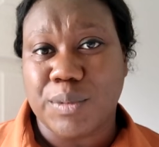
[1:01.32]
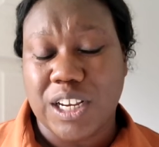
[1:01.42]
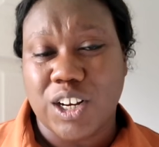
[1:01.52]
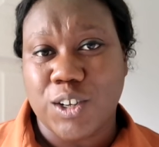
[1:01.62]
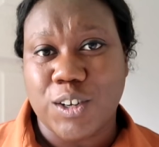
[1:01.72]

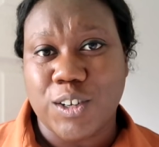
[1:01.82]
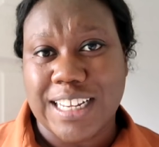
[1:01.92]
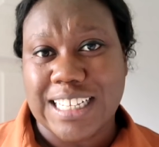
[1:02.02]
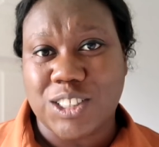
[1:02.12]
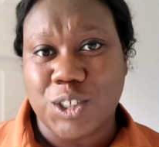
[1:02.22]
include
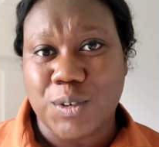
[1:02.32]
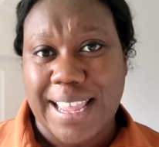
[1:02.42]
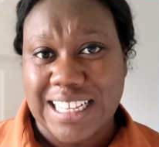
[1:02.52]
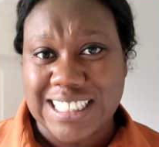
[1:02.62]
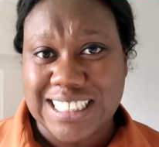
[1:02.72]
into
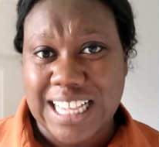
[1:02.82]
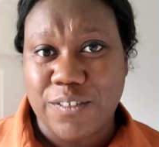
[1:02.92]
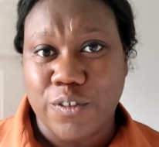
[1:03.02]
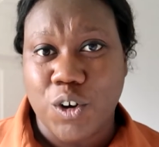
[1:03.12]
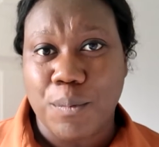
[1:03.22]
a
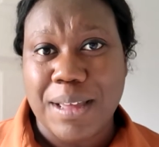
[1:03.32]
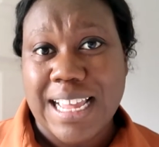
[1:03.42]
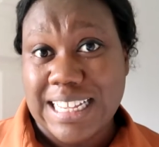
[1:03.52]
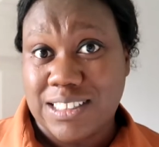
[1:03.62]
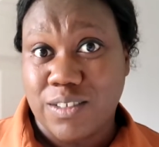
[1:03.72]
consent form
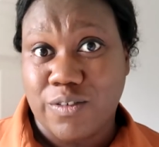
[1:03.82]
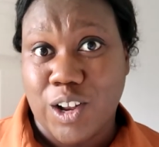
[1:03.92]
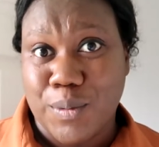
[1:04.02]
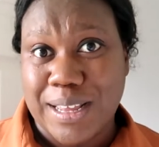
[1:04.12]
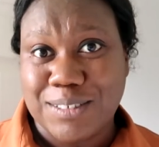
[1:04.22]
is the
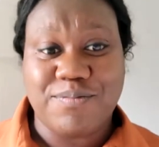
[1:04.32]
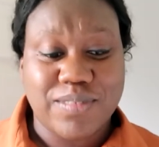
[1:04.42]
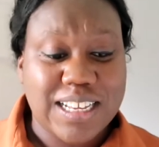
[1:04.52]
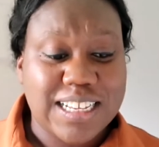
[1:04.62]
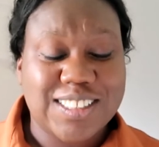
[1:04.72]
following.
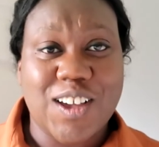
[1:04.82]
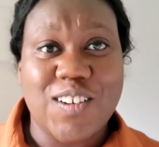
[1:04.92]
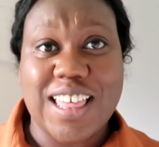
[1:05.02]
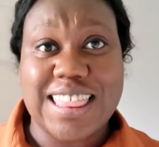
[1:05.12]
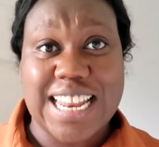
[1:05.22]

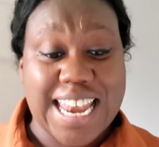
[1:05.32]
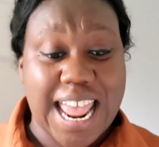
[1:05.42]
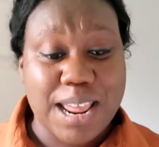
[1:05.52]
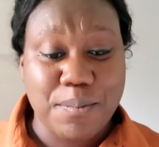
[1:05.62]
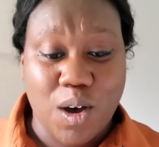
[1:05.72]
So the
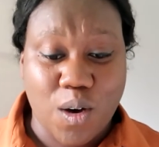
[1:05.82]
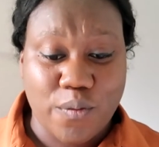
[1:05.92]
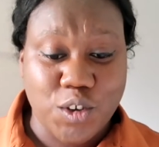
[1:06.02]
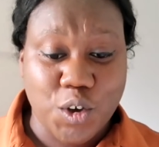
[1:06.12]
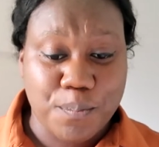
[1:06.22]
name
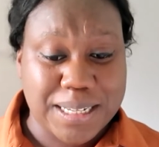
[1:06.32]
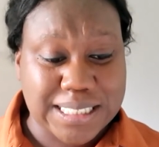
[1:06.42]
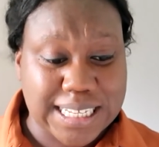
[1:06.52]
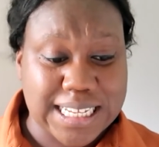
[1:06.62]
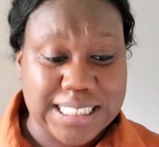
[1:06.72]
of your
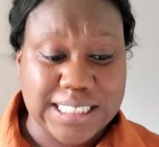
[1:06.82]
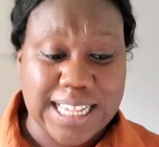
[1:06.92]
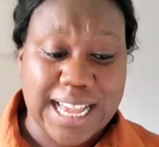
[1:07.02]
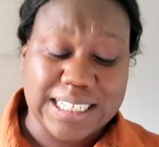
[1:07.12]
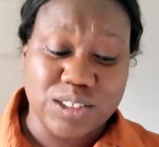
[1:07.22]
business
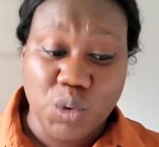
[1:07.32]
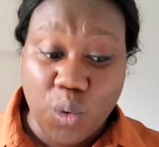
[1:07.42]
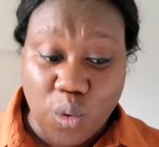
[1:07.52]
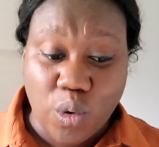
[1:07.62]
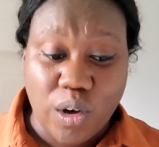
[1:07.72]
and
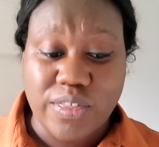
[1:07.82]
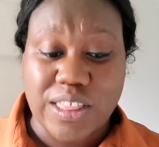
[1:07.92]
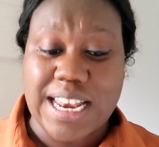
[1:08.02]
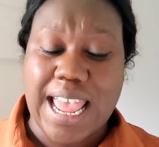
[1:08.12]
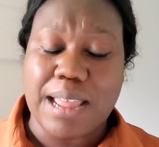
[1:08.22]
or
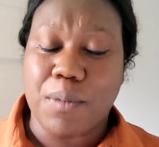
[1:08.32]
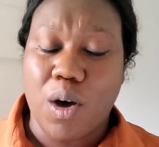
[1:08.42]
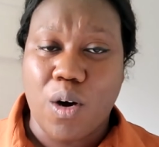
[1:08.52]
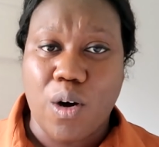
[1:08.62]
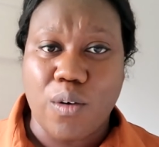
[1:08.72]
the name
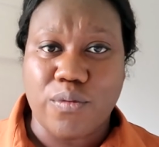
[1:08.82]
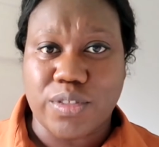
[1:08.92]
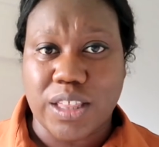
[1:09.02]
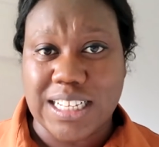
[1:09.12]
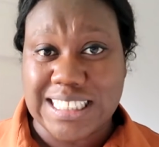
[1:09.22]

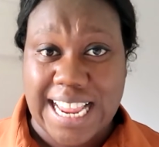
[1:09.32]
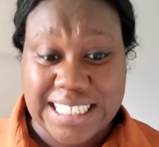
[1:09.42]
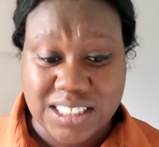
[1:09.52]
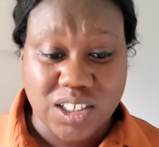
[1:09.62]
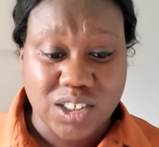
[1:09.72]
of the
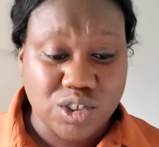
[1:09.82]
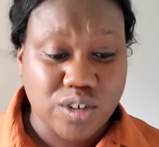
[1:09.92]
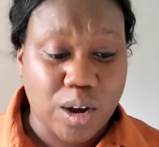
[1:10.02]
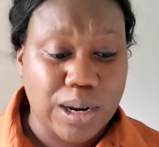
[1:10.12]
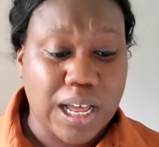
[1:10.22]
data
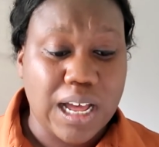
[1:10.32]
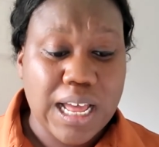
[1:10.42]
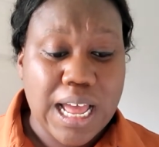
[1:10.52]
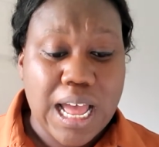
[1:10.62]
controller,